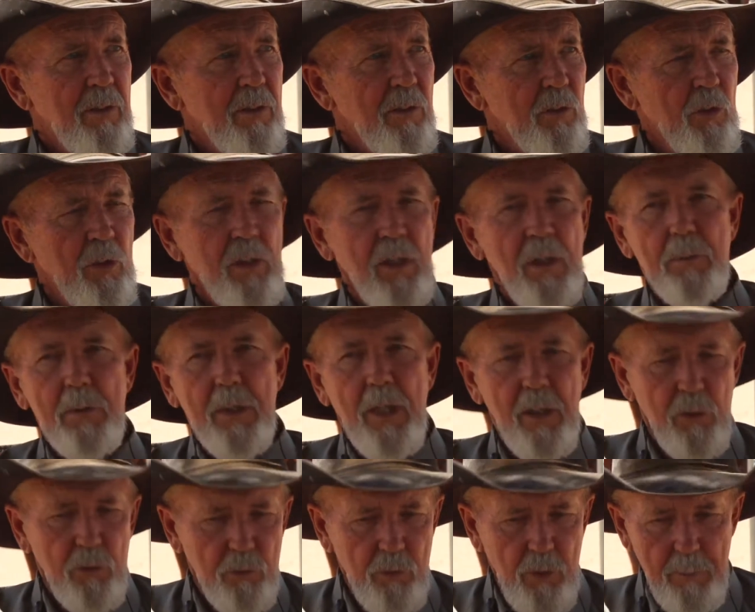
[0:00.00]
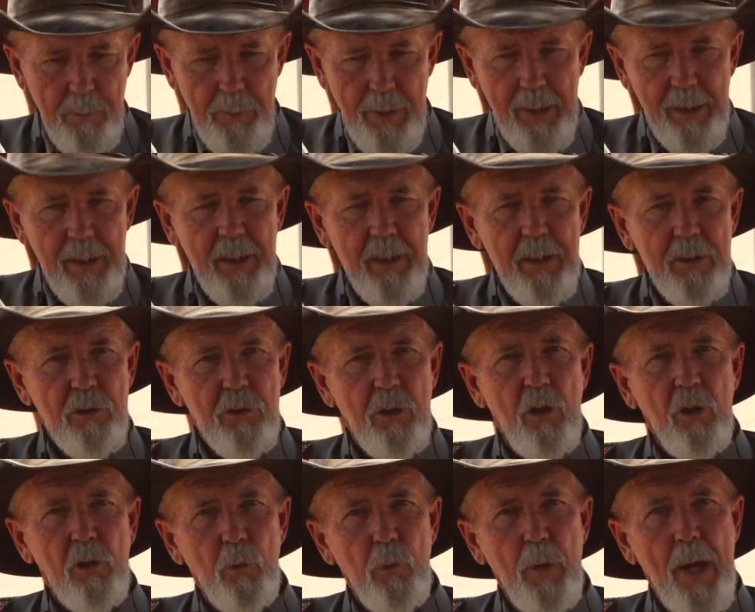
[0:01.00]
So it comes out, it goes right back in. It's
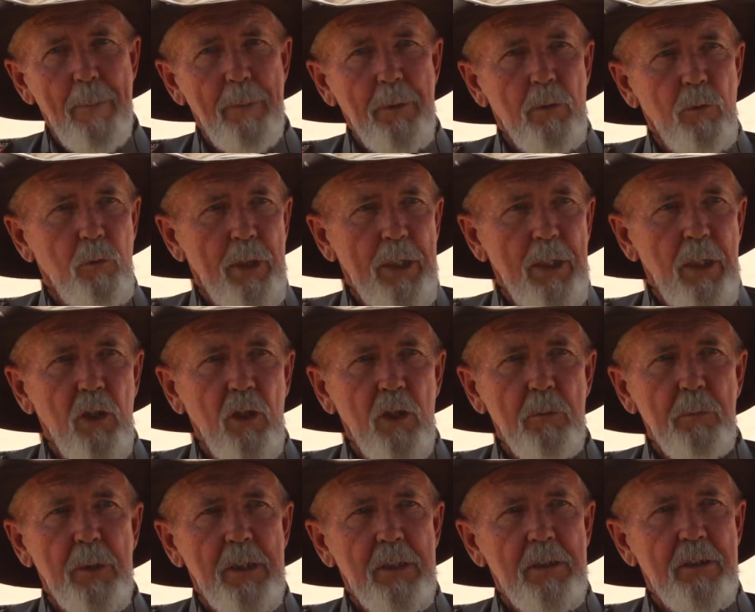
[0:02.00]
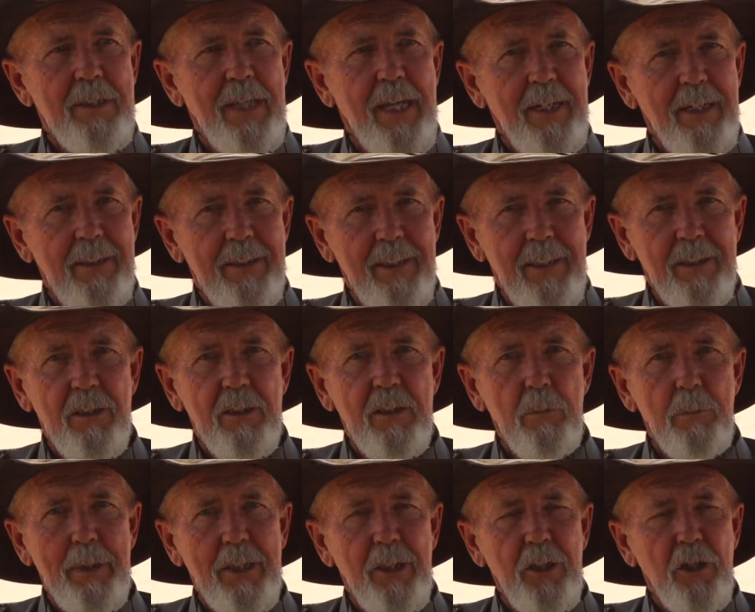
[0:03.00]
called a rapid reload, but it's not intended to
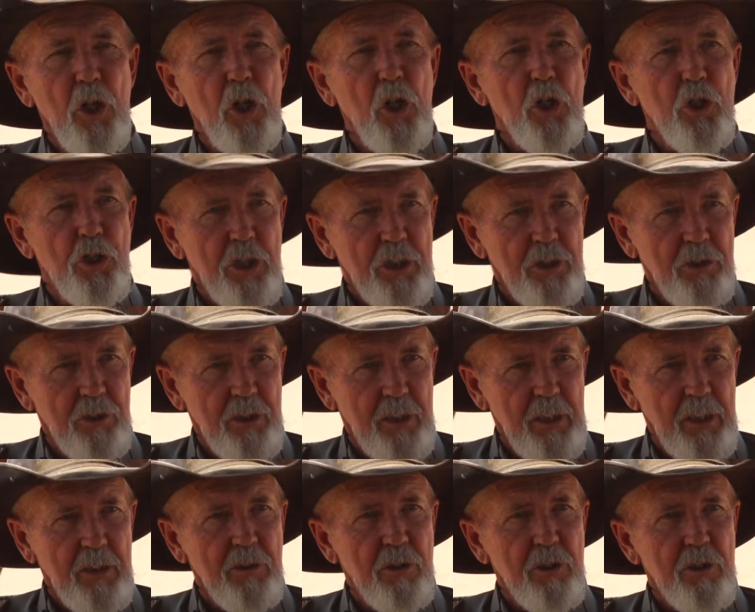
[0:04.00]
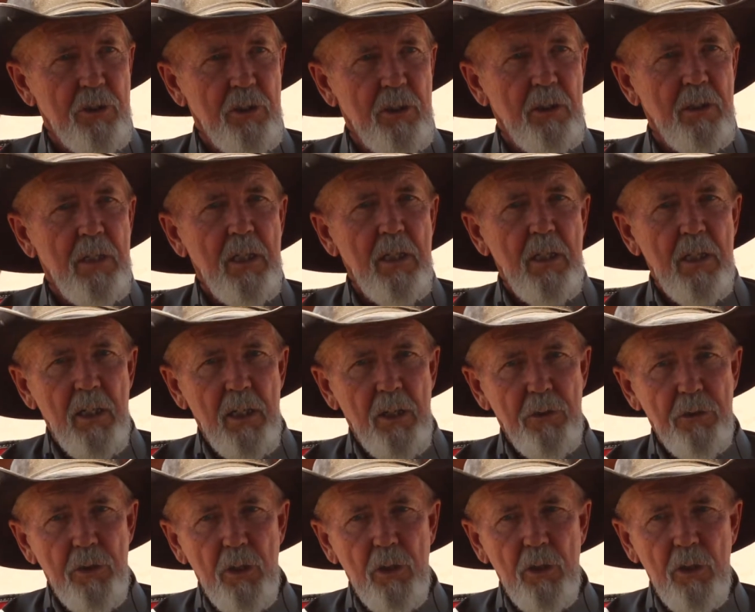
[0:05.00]
be an urgency. It's just
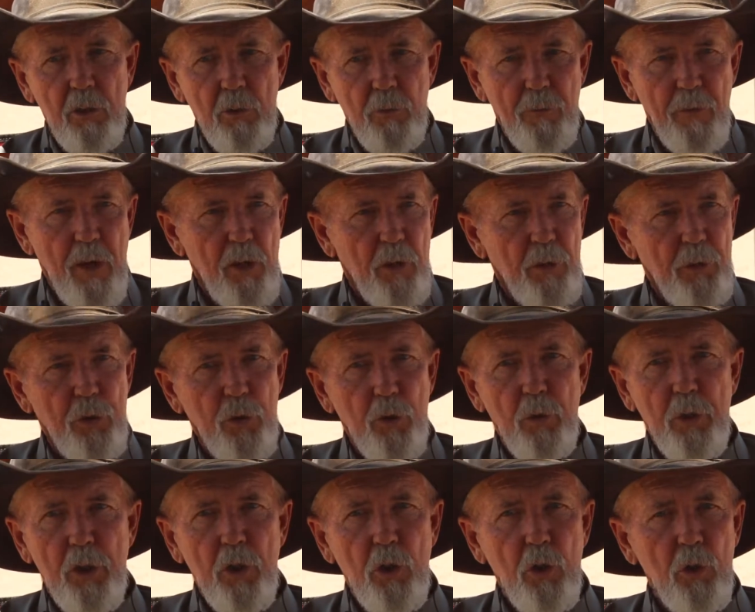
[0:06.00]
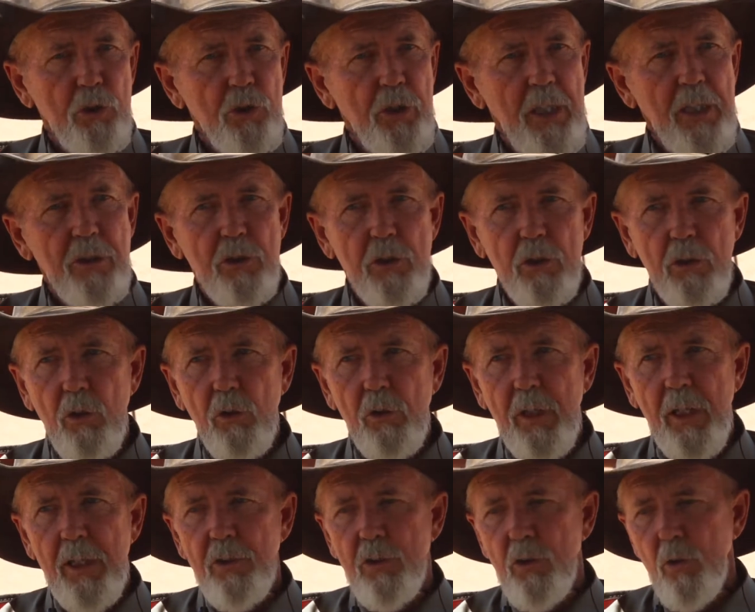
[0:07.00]
you follow through. You don't change your
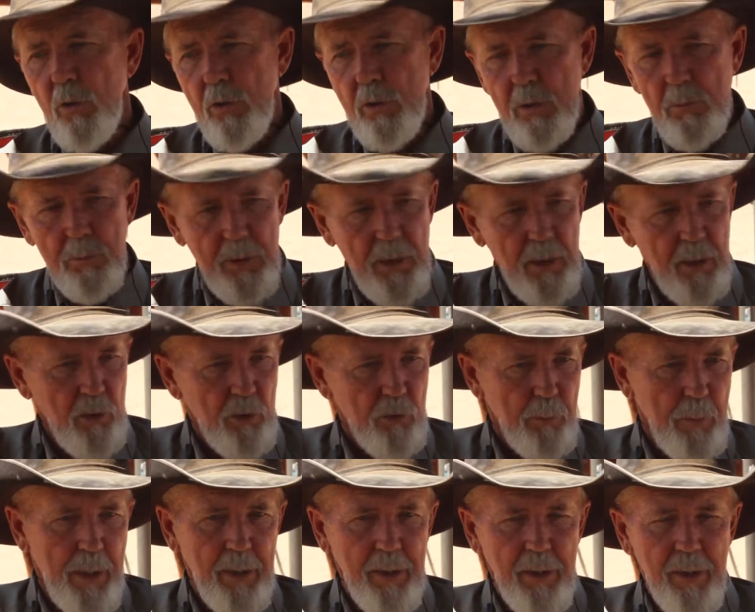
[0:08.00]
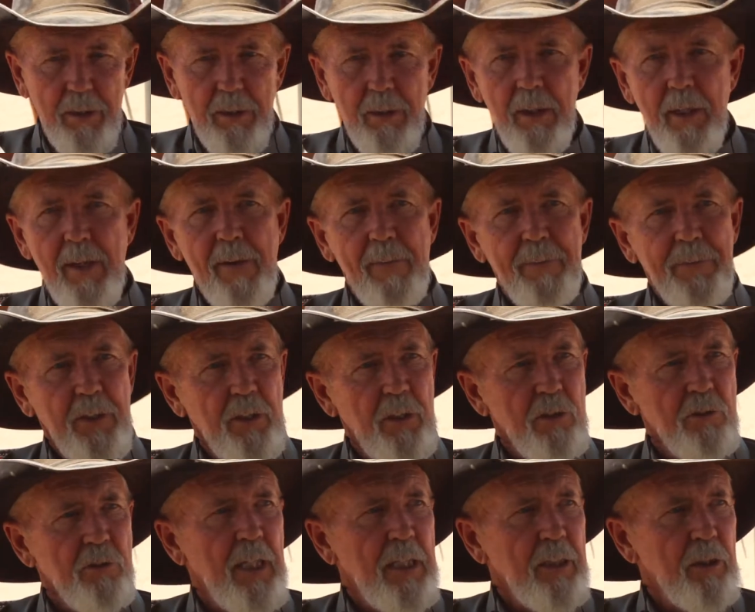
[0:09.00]
location. The horse comes out, goes back in. It
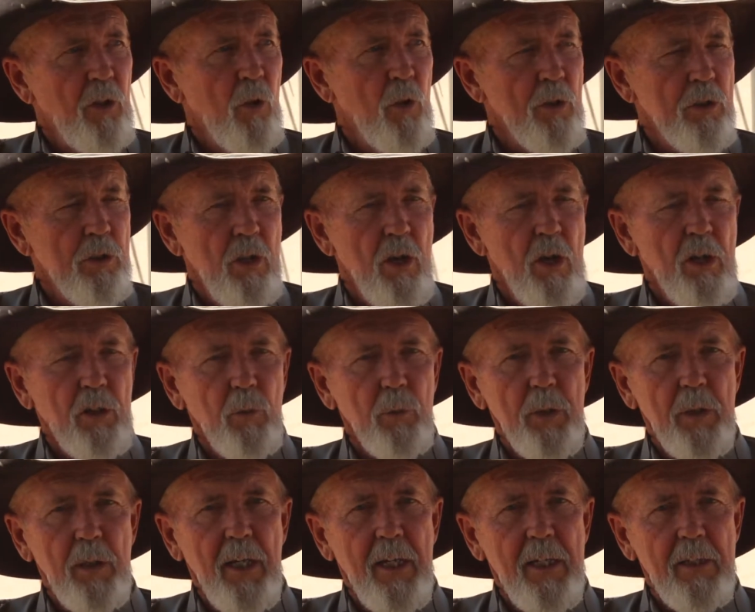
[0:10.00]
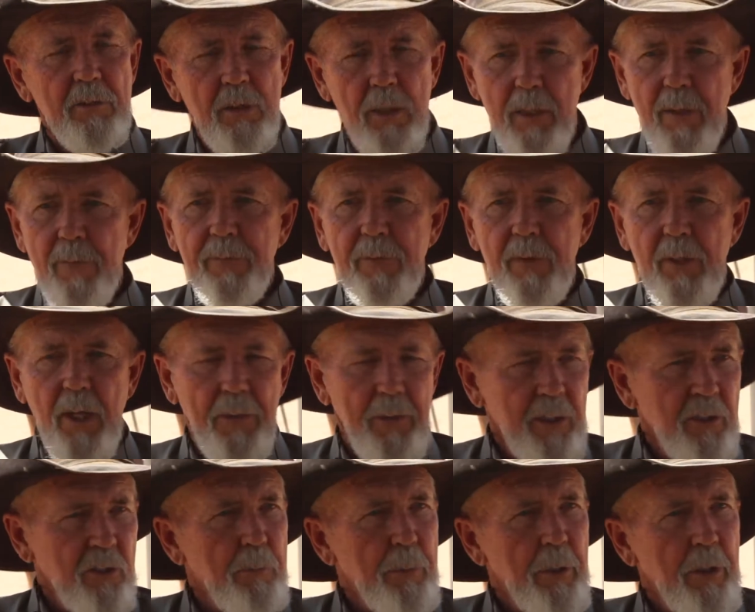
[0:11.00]
doesn't take the horse long to realize, I think
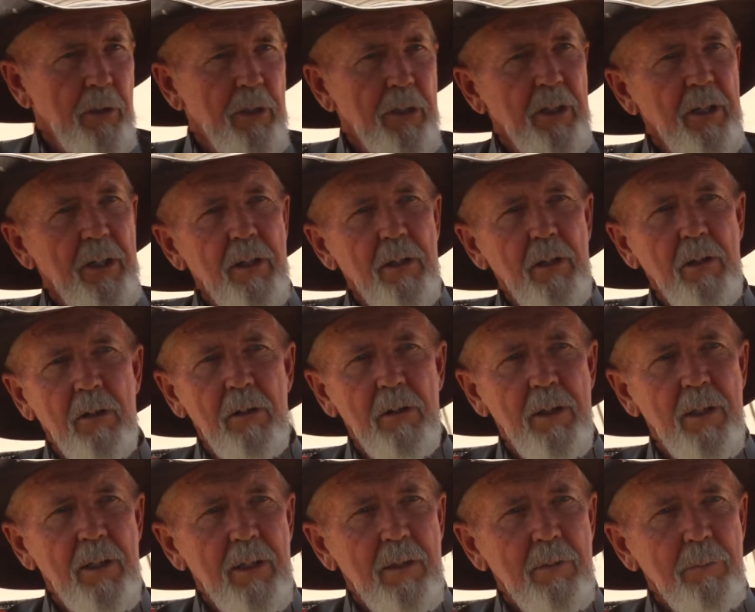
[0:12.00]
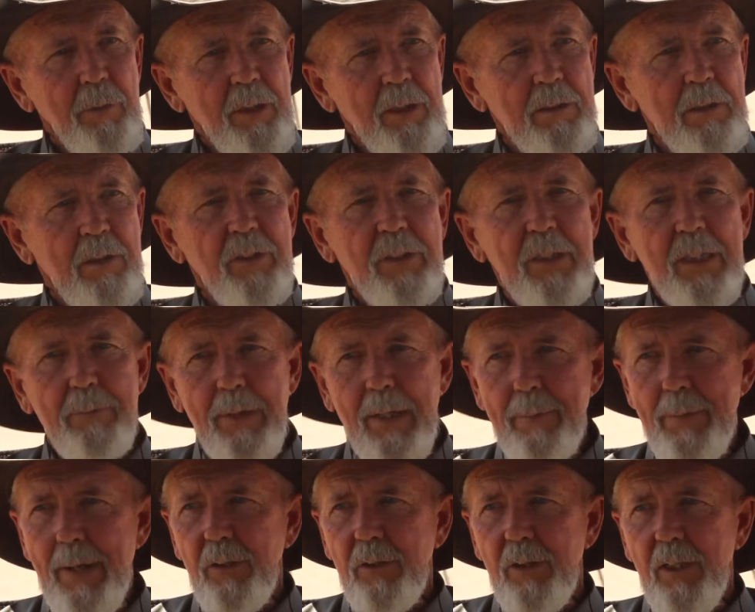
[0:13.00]
it's better in here, because every time
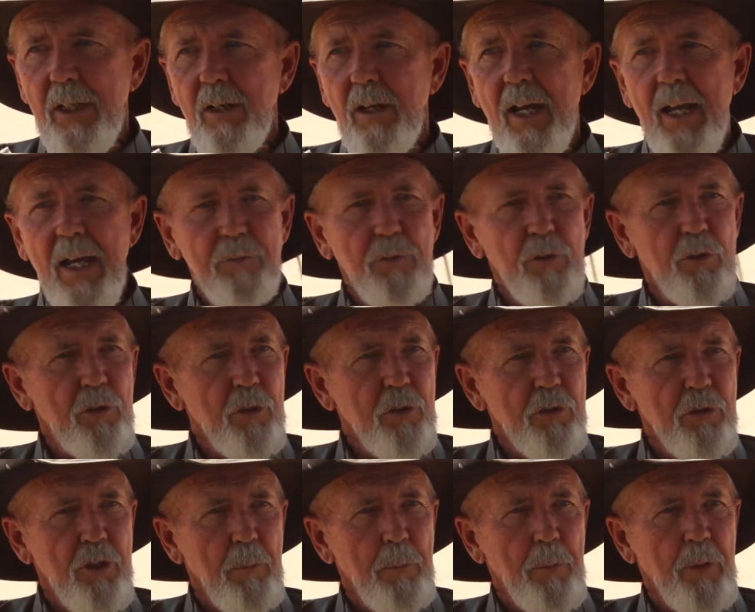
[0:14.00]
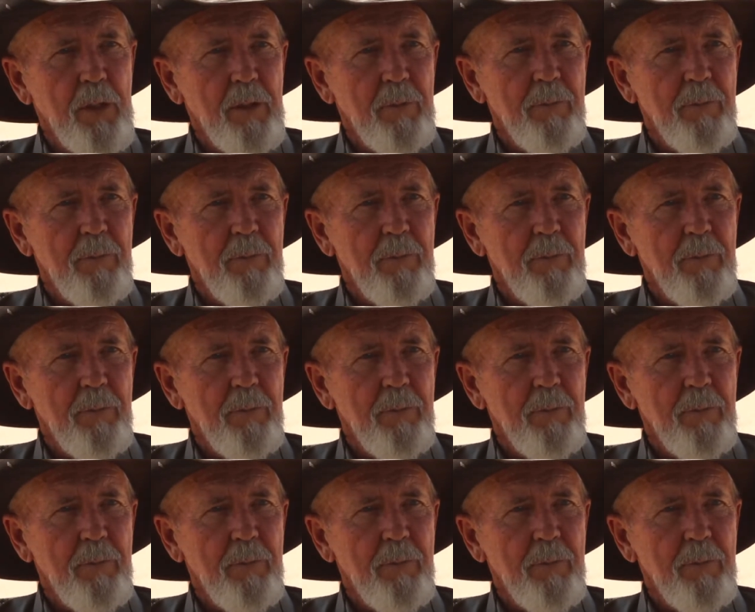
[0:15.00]
I'm out there, I have to do something.